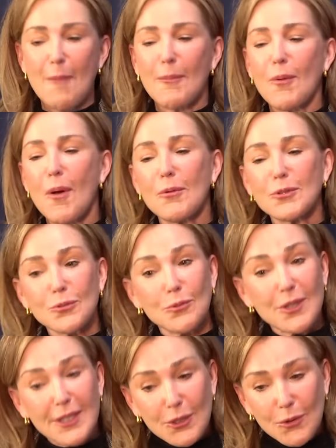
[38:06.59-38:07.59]
But what was
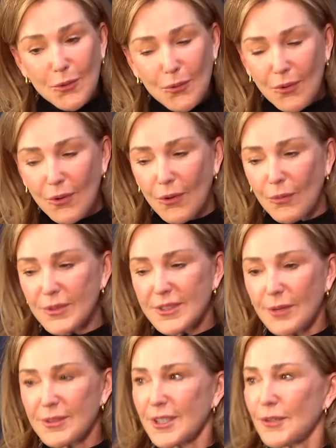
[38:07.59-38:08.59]
really cool was
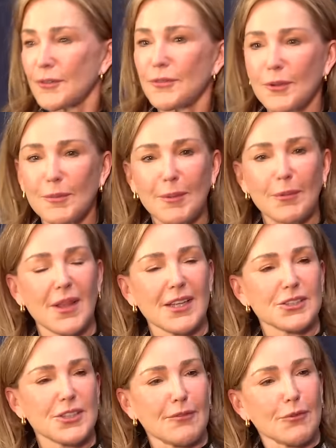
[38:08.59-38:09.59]
I was interviewing people
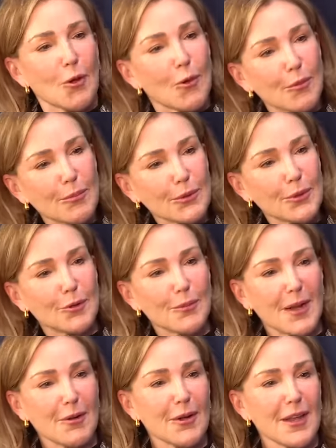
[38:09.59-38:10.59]
like Jeff Goldblum and I